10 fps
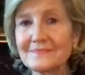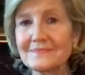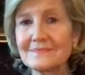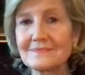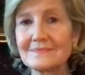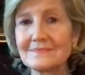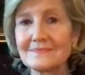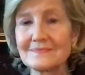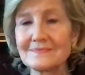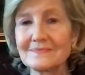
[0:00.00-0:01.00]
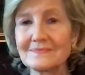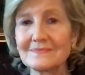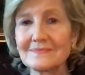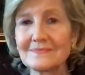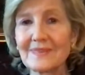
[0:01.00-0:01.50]

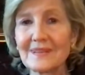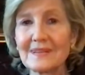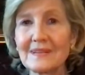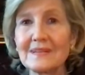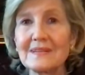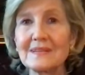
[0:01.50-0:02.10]
[no speech]